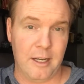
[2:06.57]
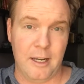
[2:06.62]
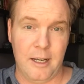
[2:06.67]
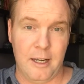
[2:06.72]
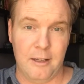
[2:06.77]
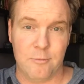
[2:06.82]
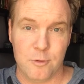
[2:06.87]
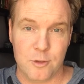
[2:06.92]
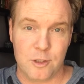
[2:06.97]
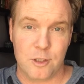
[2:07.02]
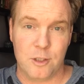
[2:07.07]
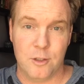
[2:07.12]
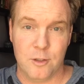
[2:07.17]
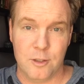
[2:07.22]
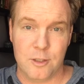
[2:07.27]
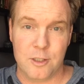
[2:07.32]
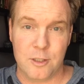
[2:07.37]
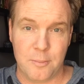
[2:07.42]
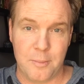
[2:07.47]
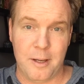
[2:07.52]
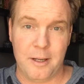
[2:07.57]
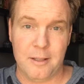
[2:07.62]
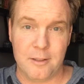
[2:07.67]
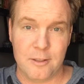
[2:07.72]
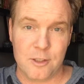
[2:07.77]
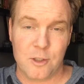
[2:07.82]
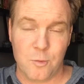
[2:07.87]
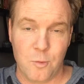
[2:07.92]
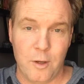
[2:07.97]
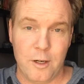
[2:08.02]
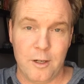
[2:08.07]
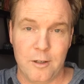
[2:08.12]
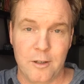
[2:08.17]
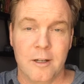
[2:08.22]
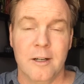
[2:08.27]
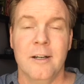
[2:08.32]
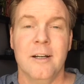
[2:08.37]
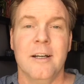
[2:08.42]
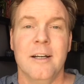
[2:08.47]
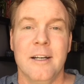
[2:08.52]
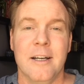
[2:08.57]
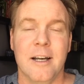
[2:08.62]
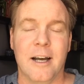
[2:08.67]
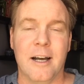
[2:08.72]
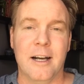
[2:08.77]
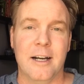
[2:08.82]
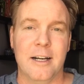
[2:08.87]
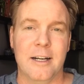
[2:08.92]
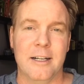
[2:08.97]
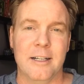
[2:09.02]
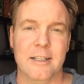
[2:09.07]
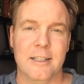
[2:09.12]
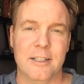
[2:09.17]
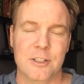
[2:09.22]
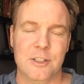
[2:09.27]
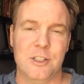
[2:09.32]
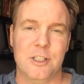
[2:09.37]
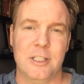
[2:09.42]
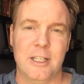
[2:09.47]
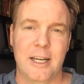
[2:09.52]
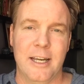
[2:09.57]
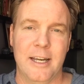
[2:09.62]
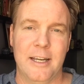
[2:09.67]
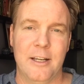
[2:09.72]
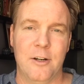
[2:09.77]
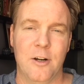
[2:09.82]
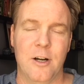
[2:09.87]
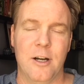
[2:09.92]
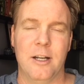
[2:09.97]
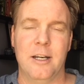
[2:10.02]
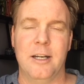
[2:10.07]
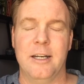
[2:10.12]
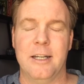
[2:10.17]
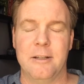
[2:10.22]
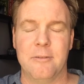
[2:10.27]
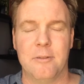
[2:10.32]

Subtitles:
I was curious about the sweater that she had on,